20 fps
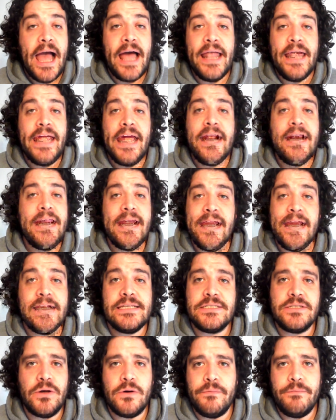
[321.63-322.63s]
And the ending
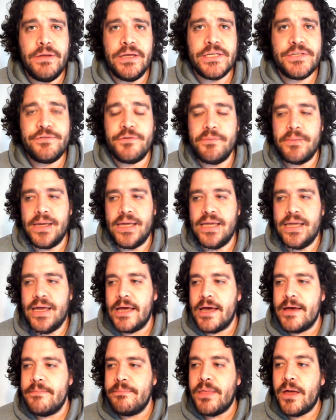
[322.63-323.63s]
isn't obvious for me.
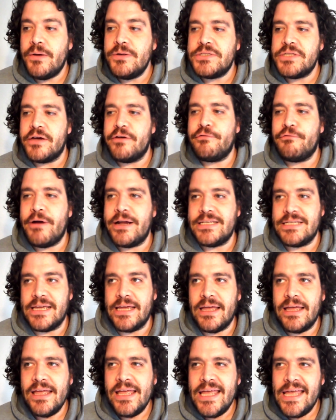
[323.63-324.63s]
Um, those that have read
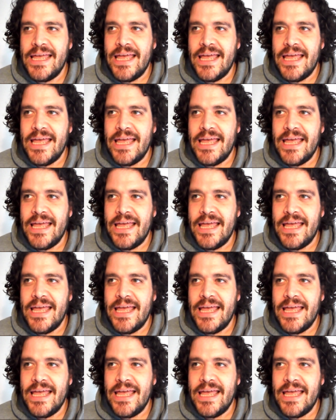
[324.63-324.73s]
it,